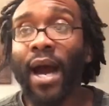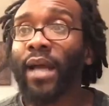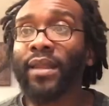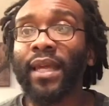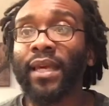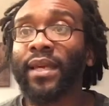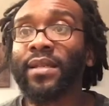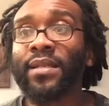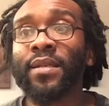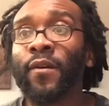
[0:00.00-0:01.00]
I think
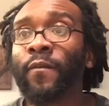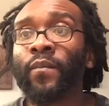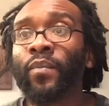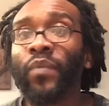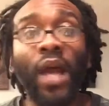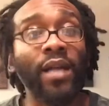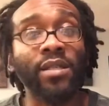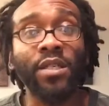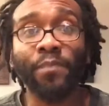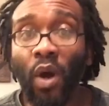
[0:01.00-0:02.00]
it's not
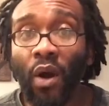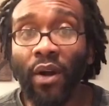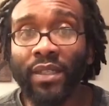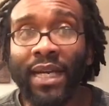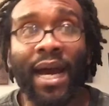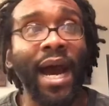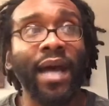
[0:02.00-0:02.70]
smart.